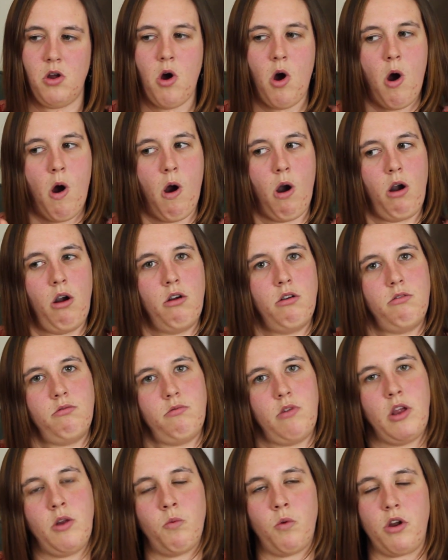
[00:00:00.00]
are
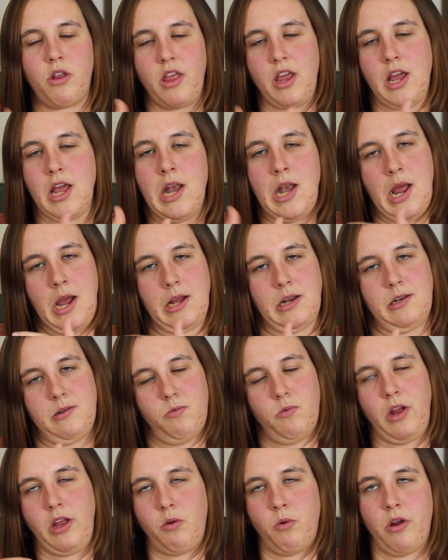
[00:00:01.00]
and where they connect,
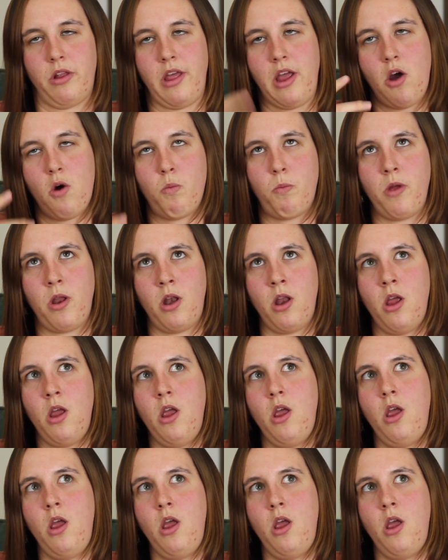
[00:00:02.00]
like where they open.